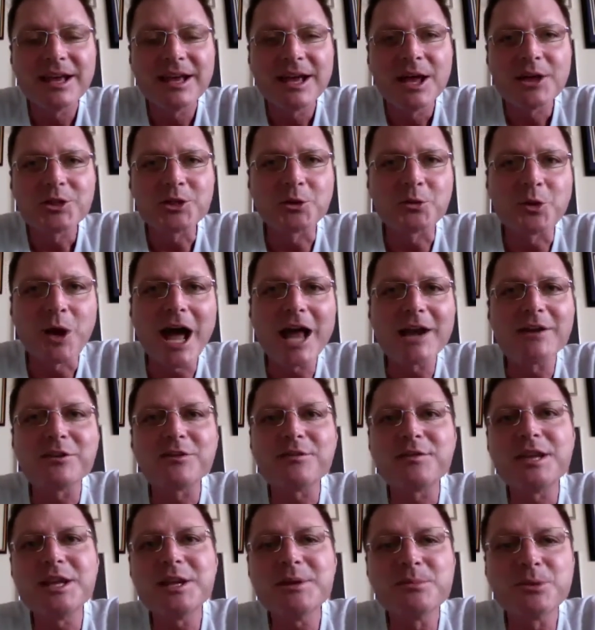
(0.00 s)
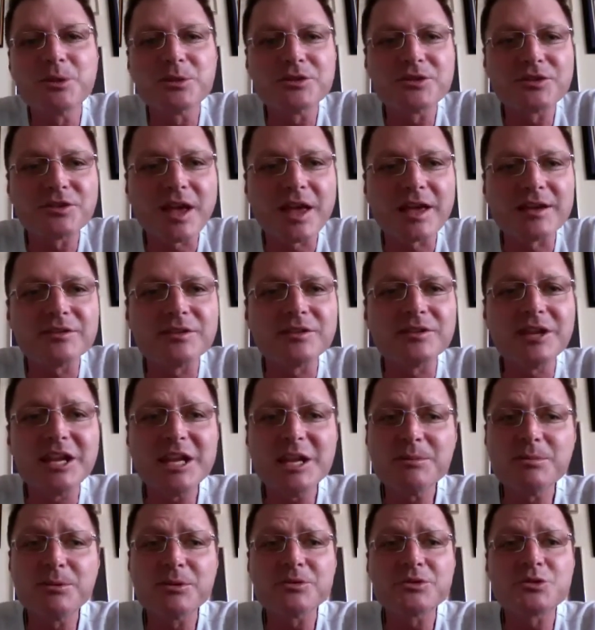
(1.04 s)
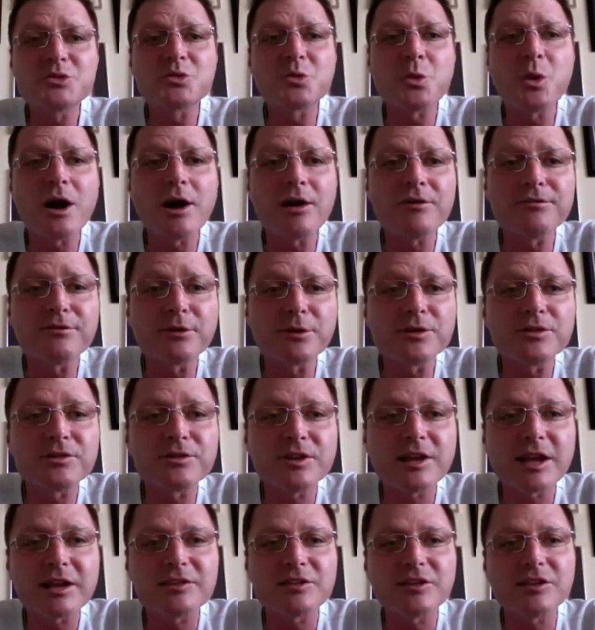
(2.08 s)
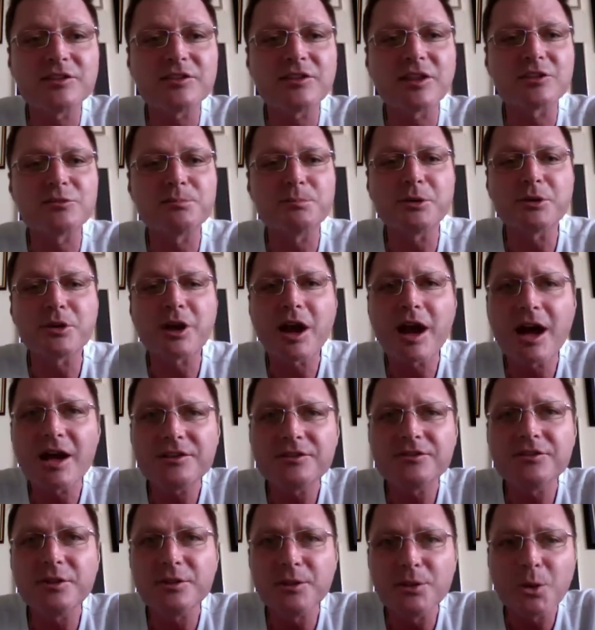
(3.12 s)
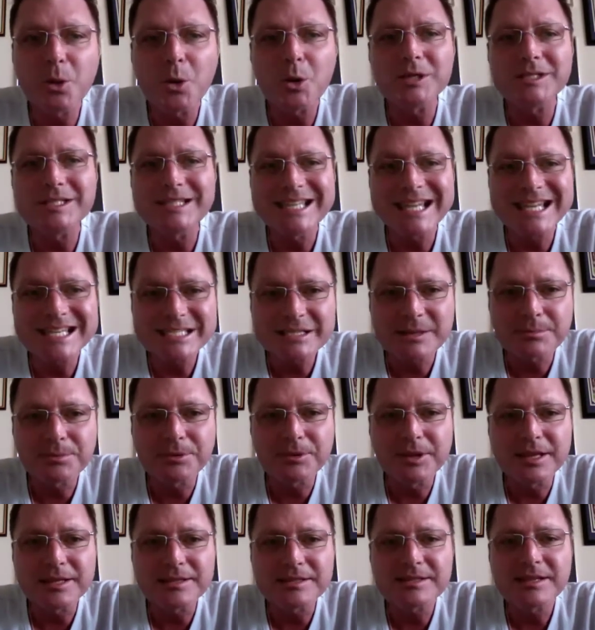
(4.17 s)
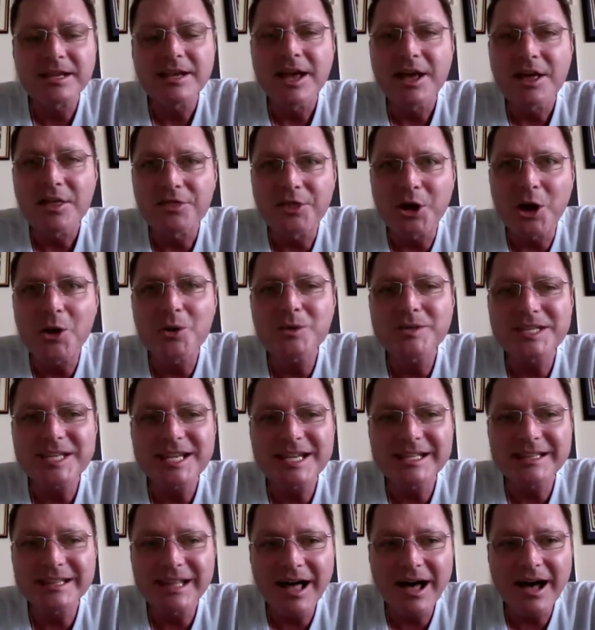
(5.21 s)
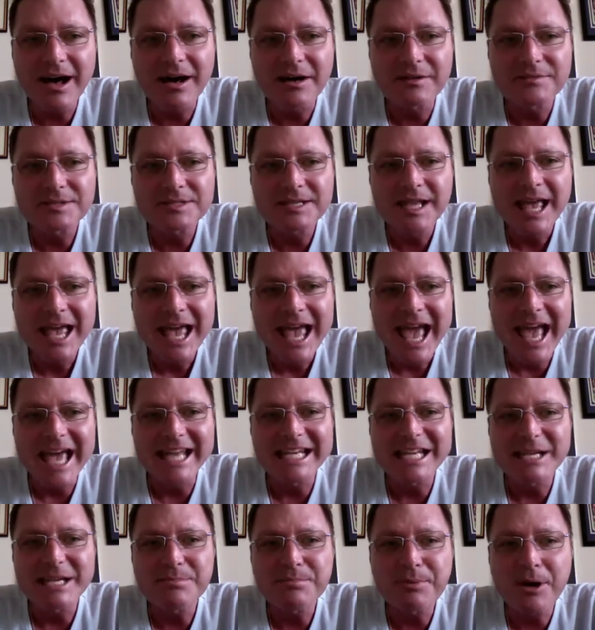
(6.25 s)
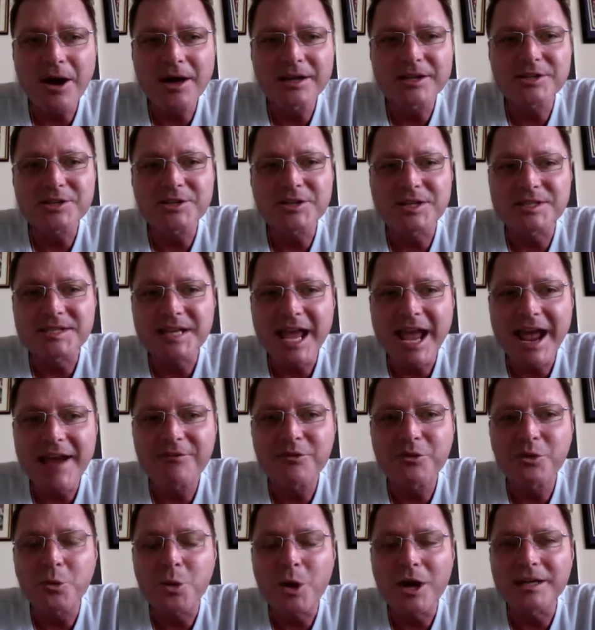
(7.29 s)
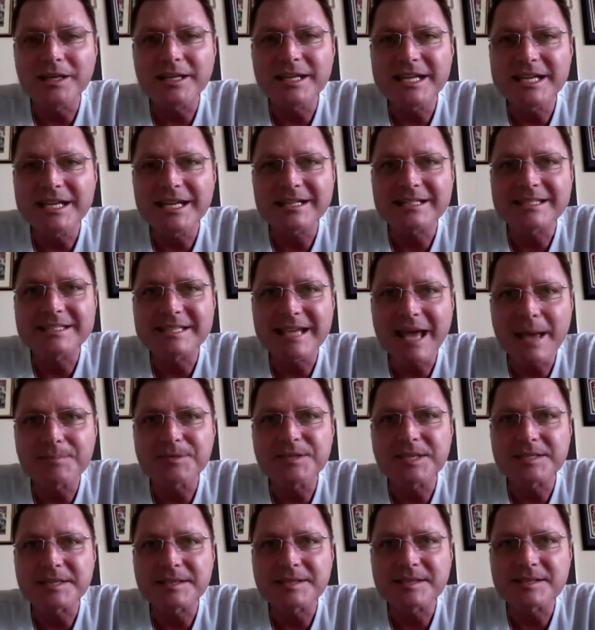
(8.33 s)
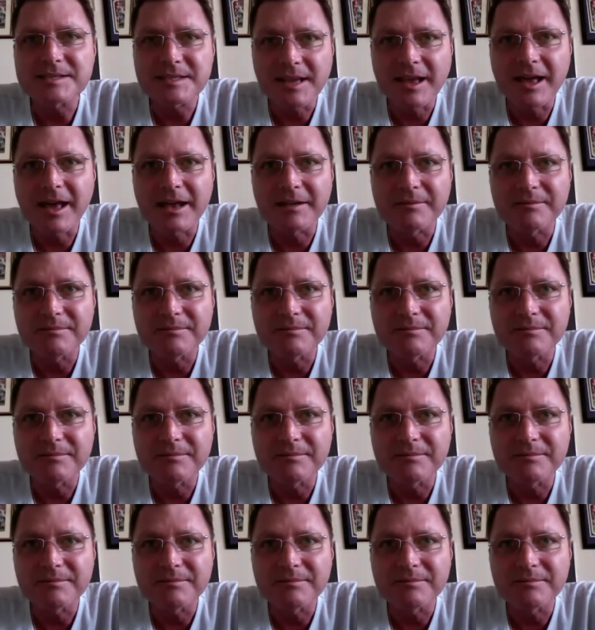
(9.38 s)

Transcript: The writer of Hebrews says in Hebrews 12, verse 6, it says, "Because the Lord disciplines those he loves, and he punishes everyone he accepts as a son."